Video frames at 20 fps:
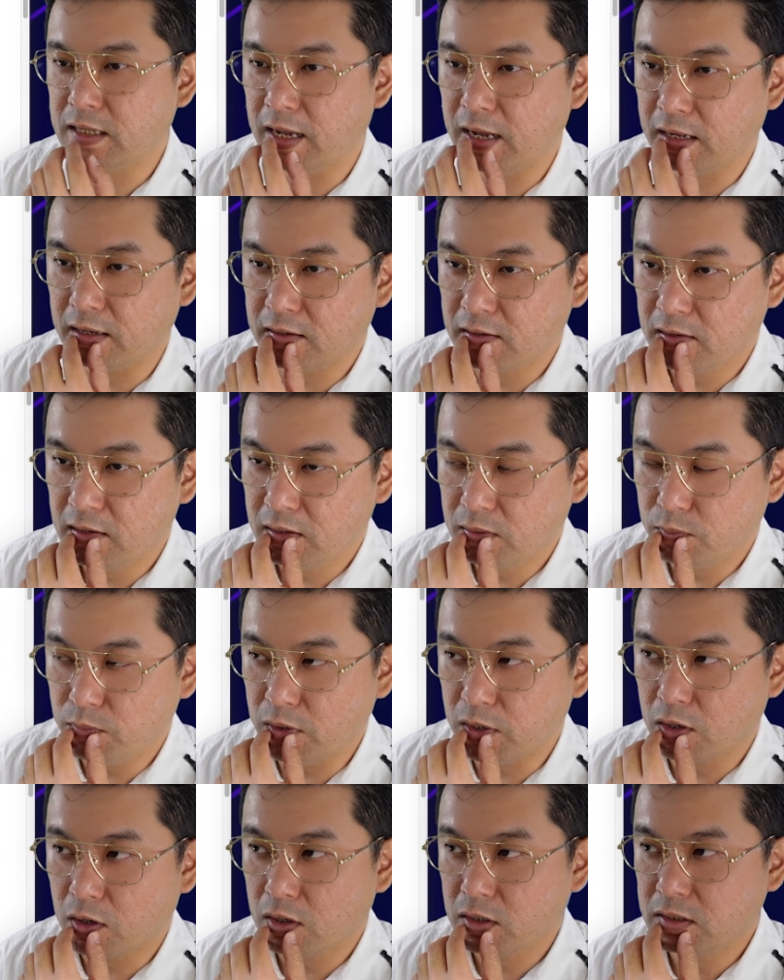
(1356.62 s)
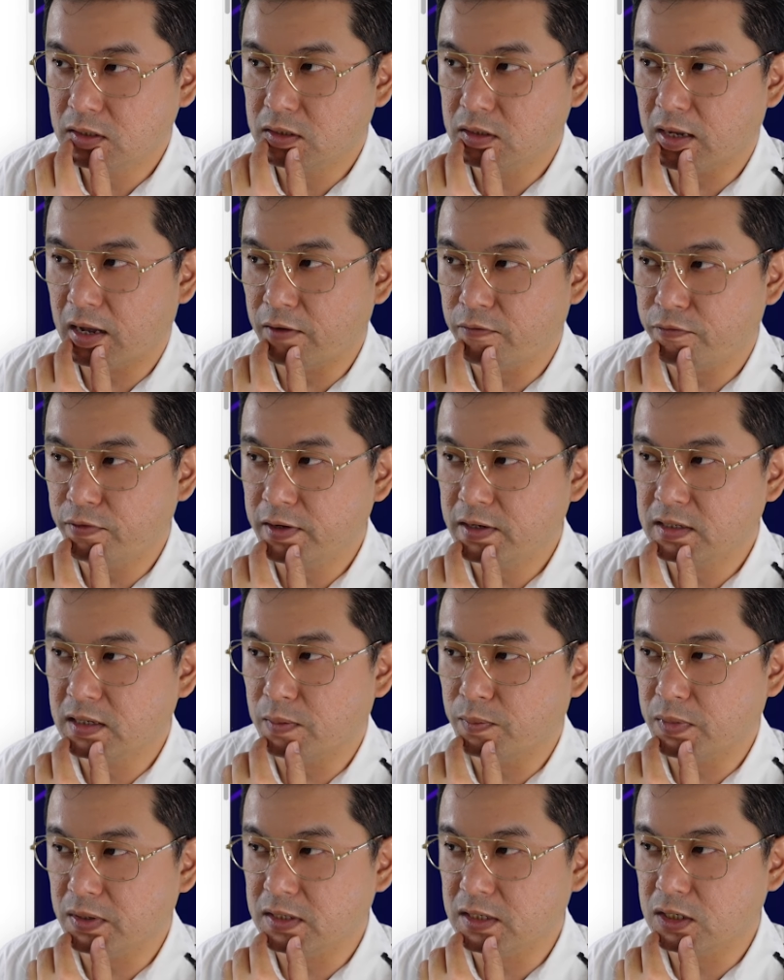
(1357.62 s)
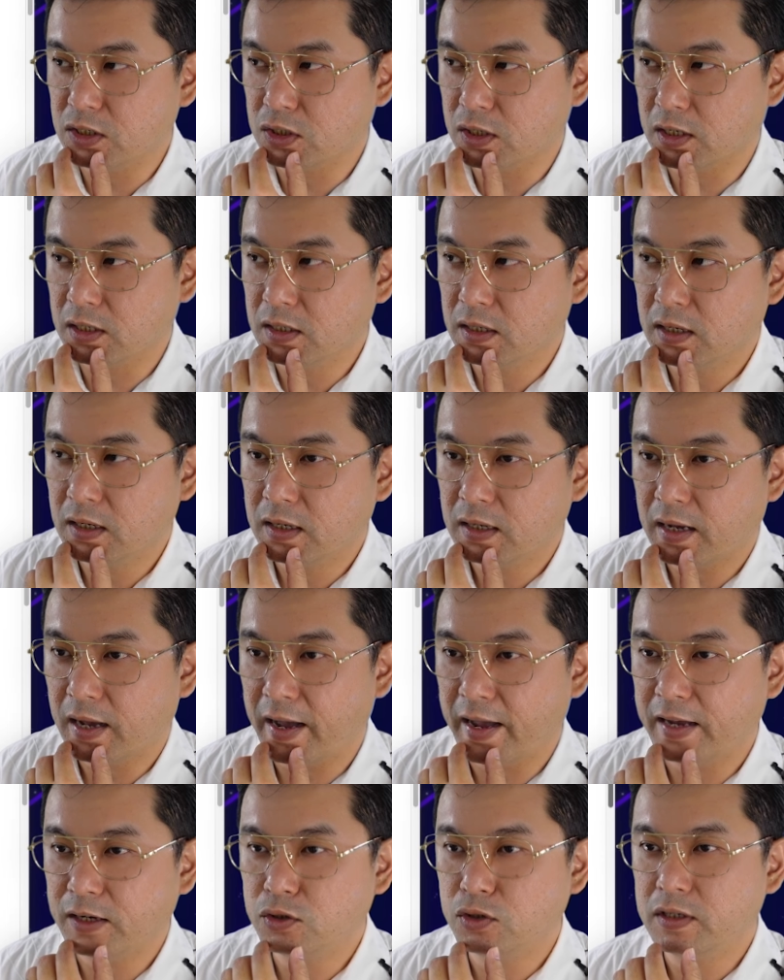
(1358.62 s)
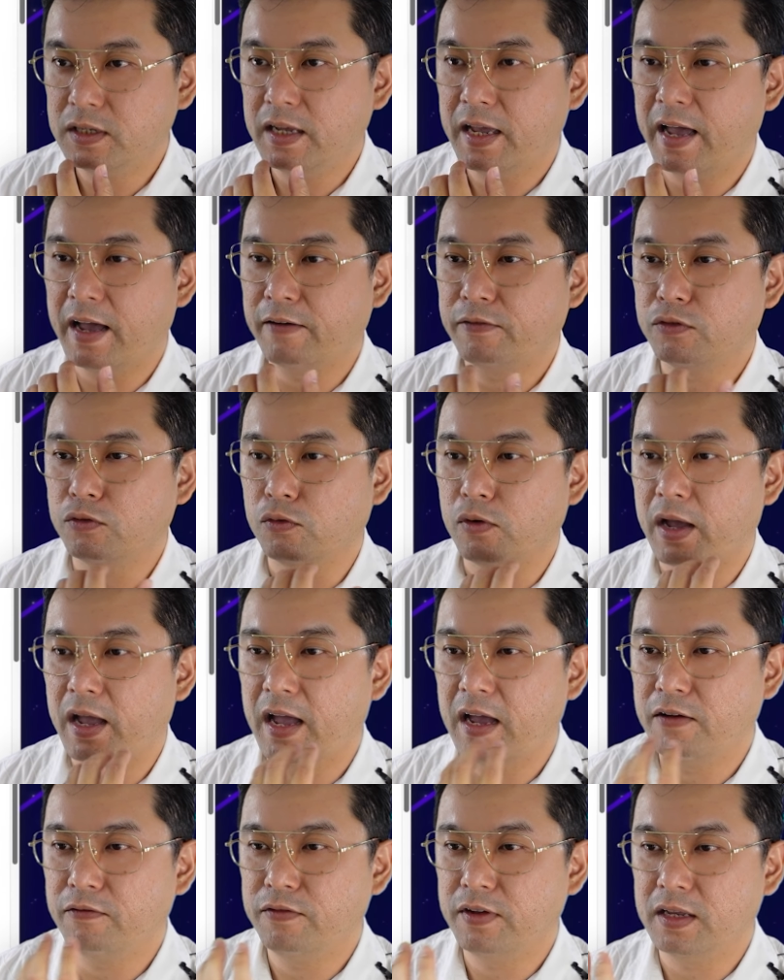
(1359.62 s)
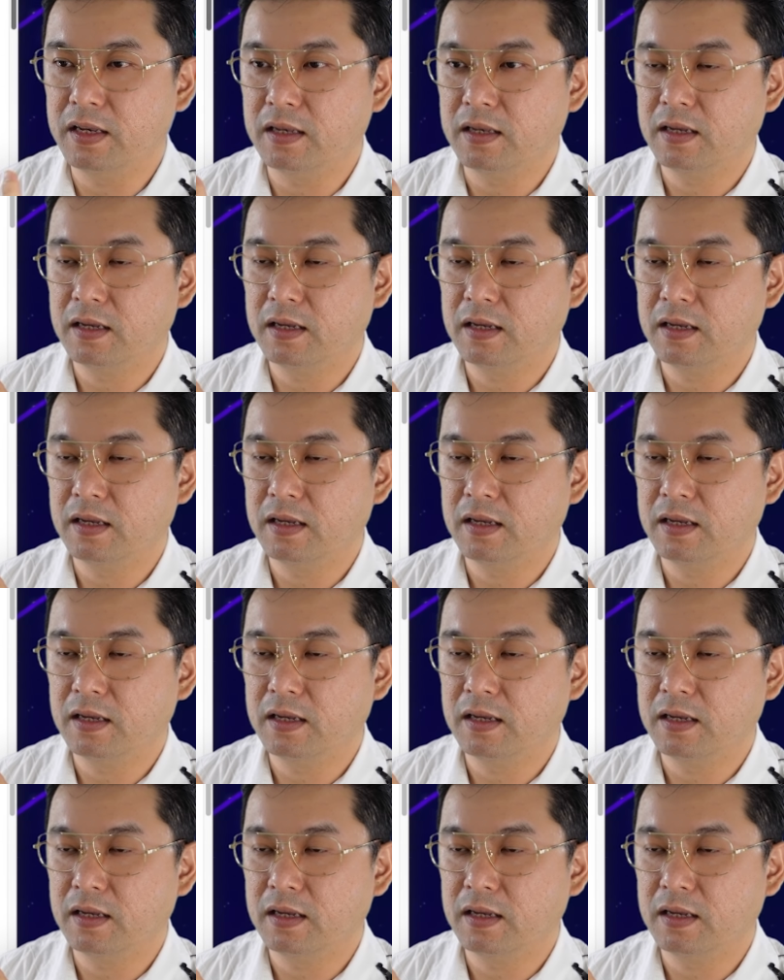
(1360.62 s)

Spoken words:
that because I fixed the position, I actually have to have it,